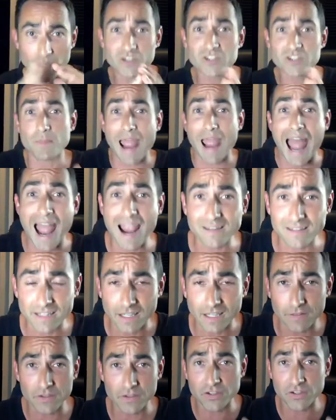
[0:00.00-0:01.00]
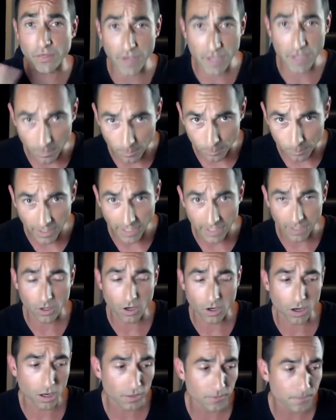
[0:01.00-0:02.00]
some acting at this theater play
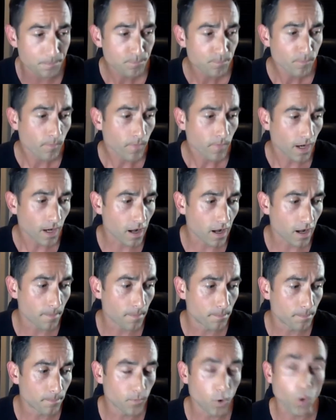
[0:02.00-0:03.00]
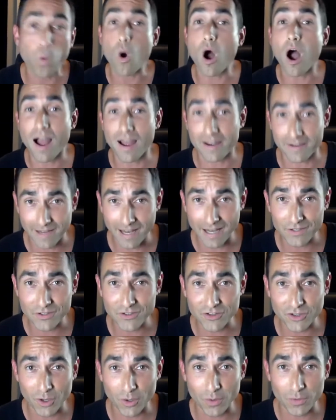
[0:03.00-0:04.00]
called Quad. And
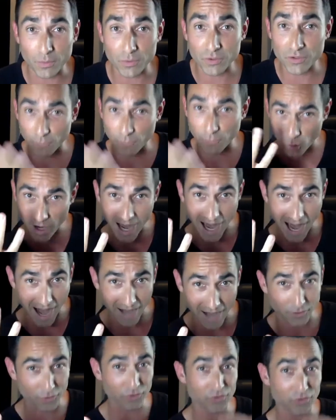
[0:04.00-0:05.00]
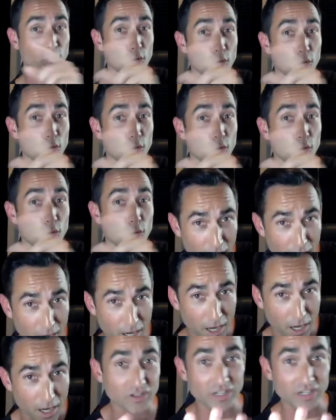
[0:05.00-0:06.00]
so there was 4 actors, 4
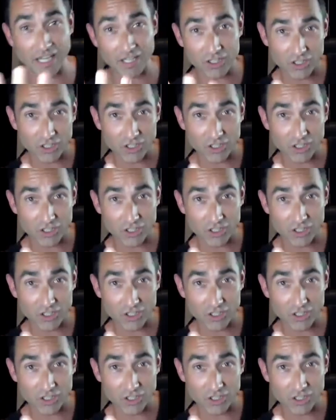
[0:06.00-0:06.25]
characters, and each